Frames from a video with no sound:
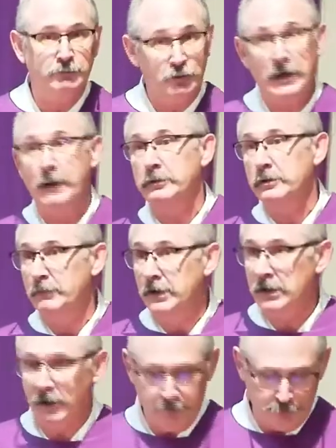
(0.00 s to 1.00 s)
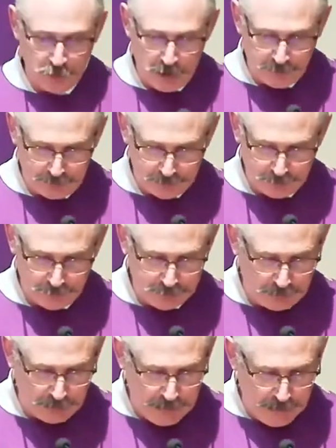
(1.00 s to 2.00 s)
and perhaps many other Protestant
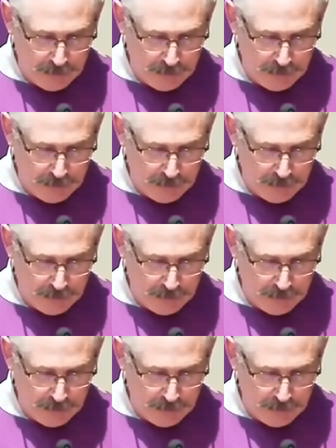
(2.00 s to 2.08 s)
churches,